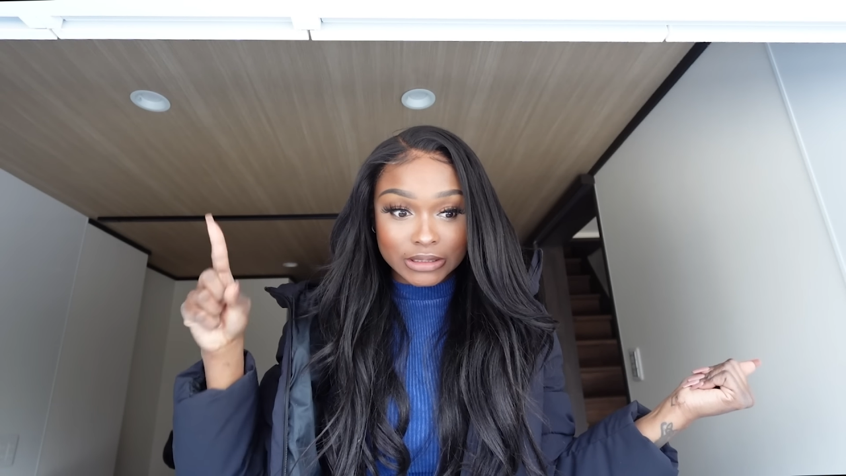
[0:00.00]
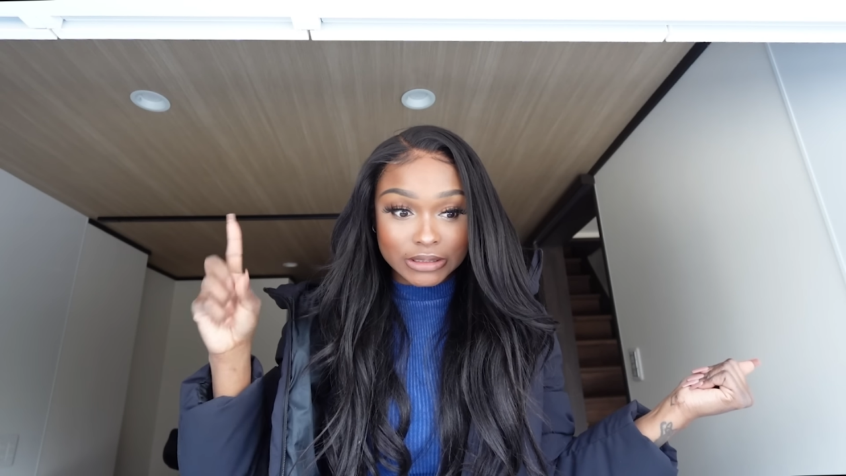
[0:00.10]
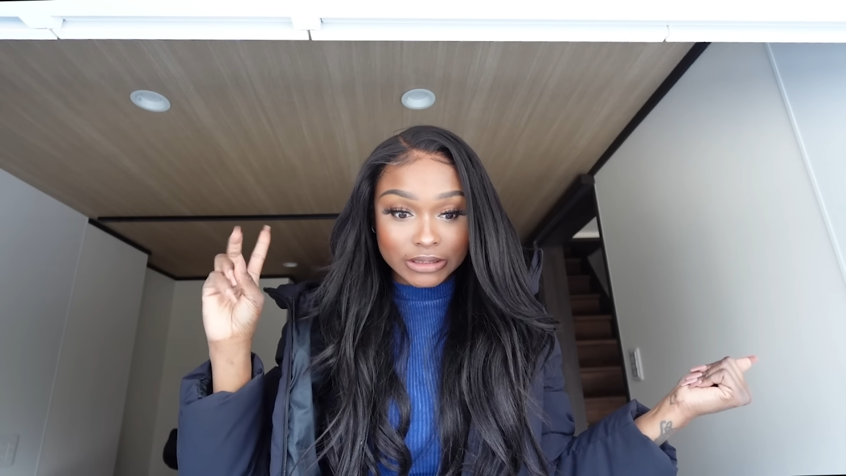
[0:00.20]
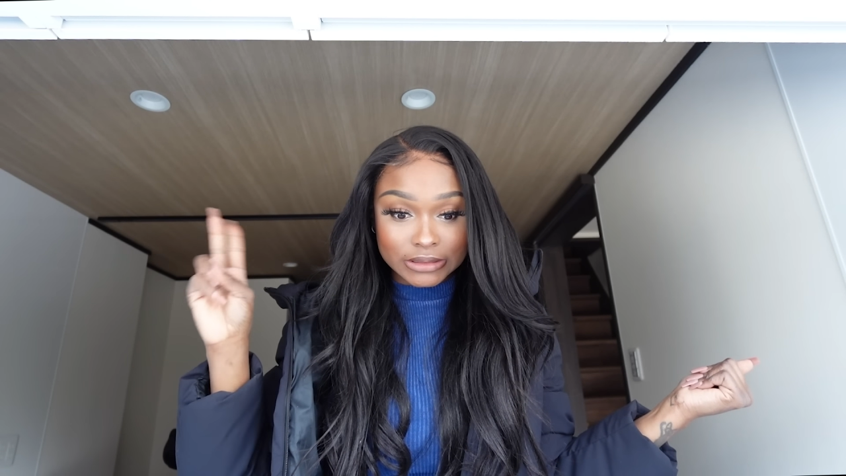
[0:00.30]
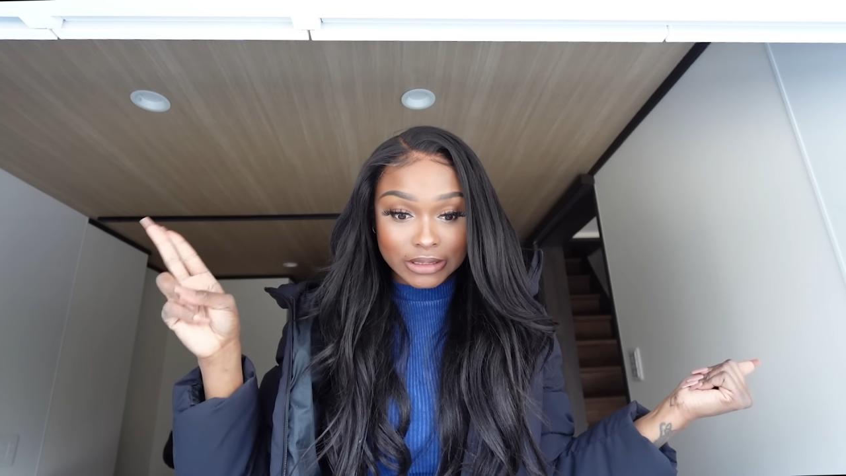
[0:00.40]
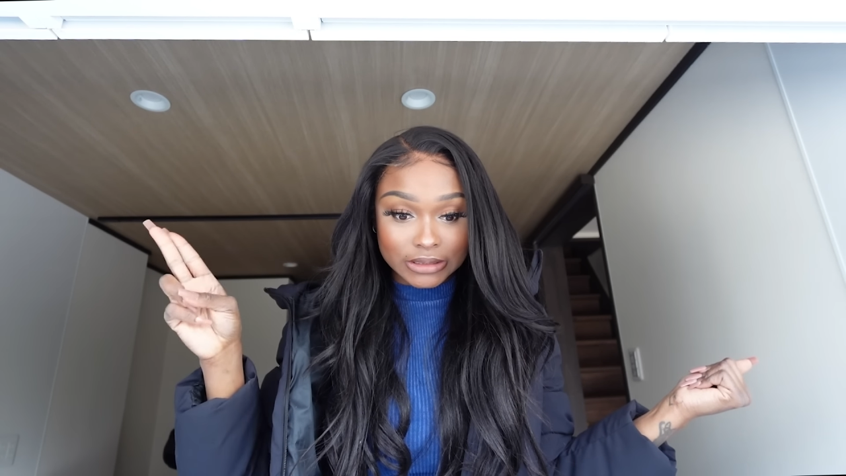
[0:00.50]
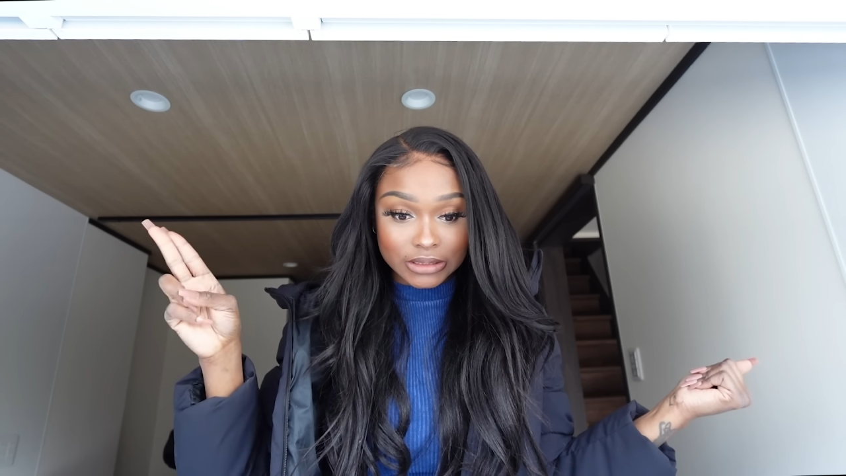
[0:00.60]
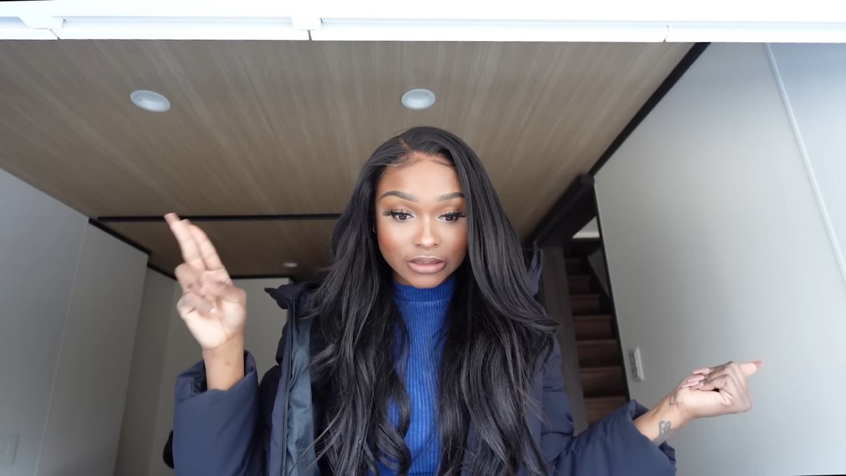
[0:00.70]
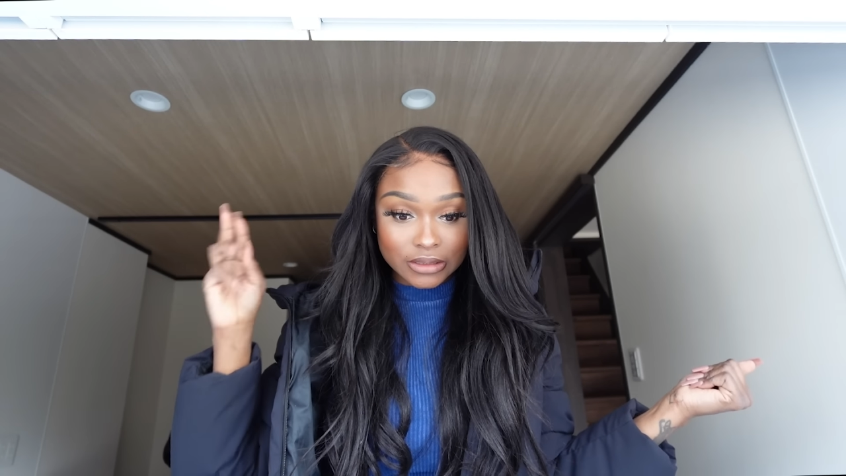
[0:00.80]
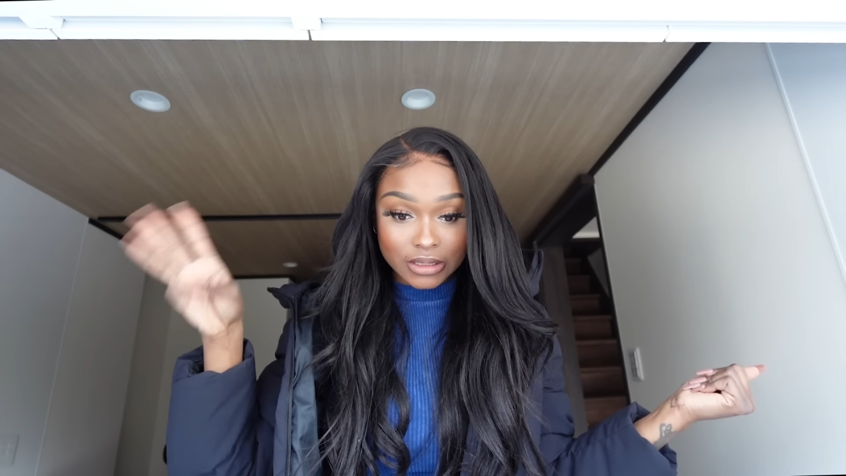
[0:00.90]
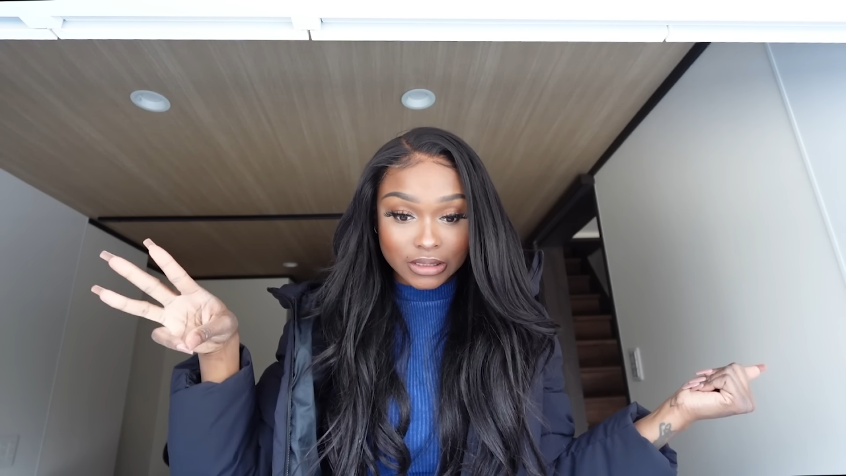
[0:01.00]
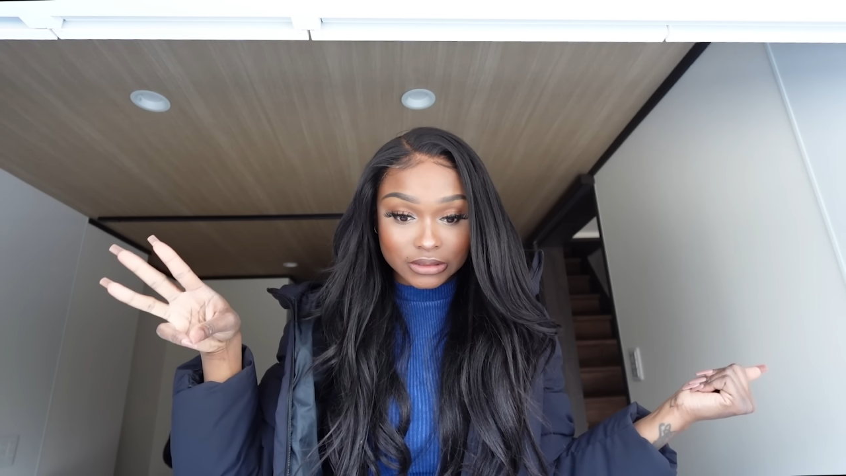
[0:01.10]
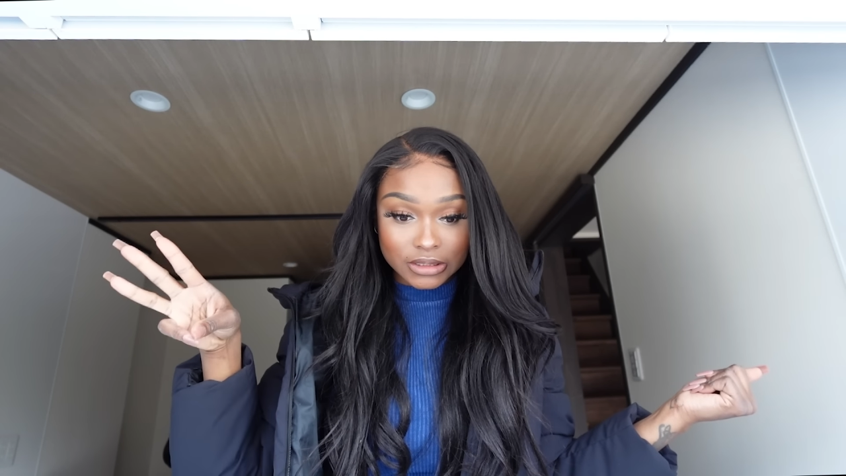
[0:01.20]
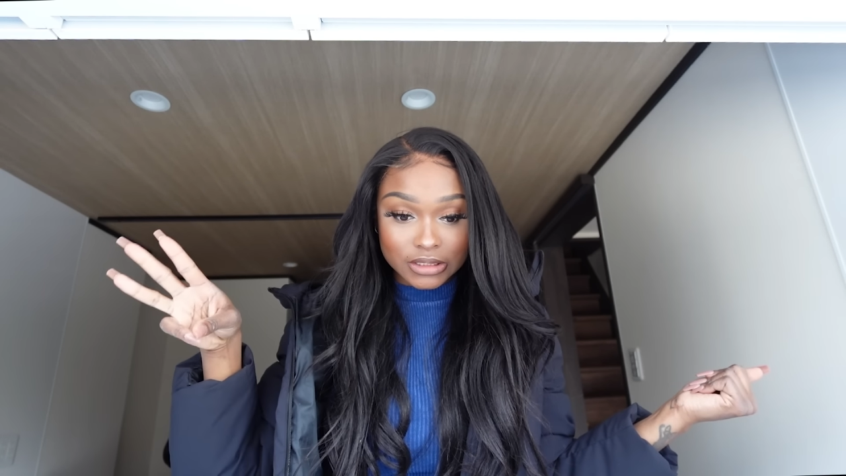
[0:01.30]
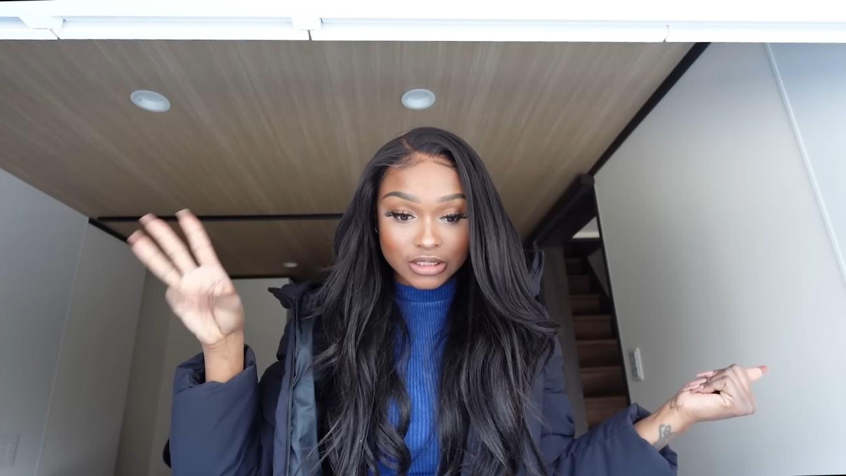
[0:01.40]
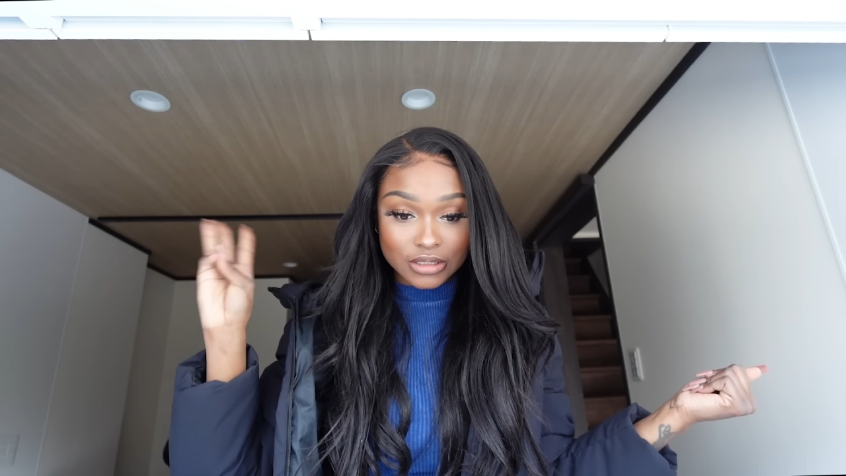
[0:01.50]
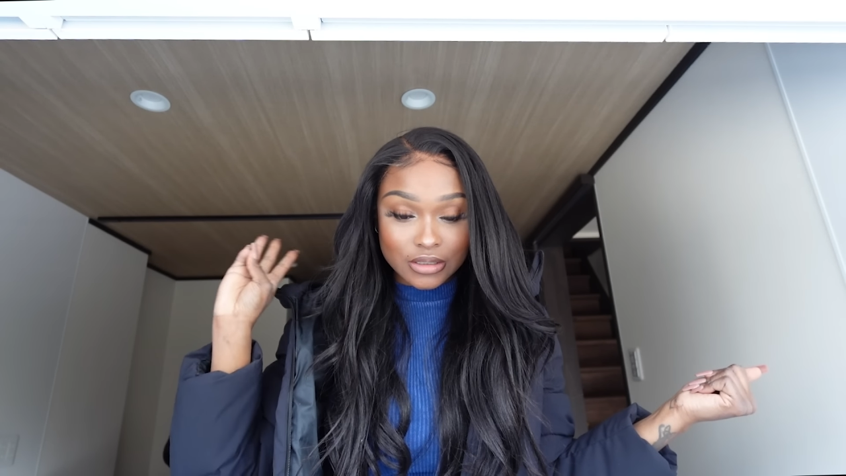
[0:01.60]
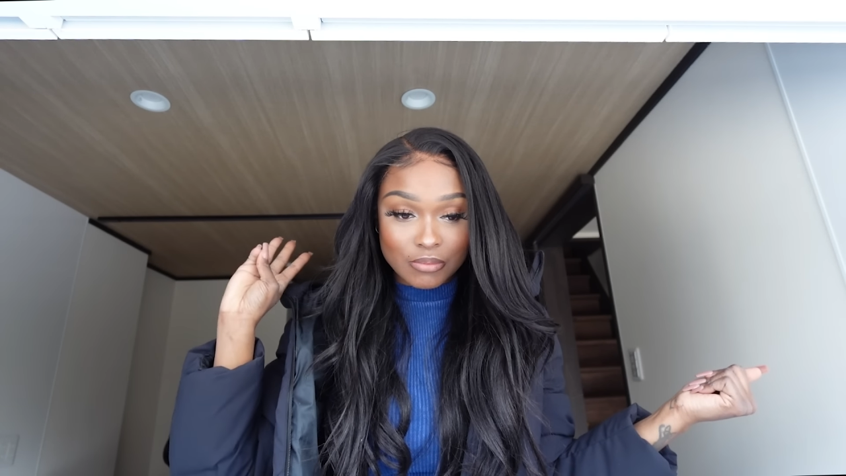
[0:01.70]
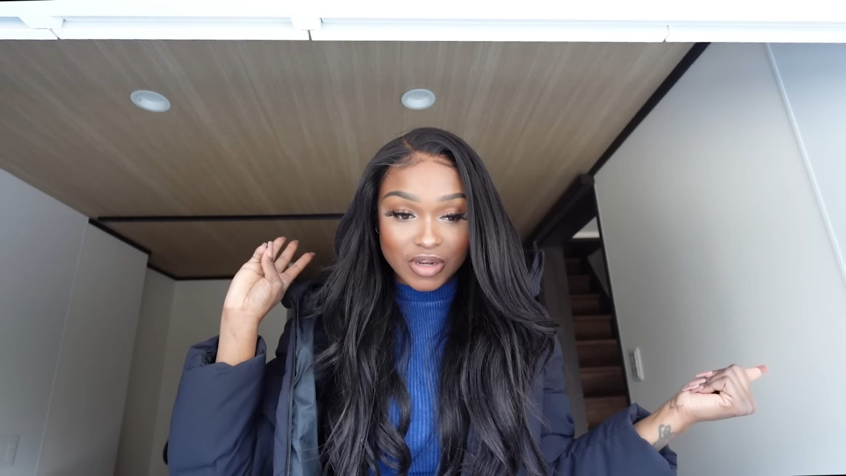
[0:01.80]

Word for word: Lily and Layla, Alex,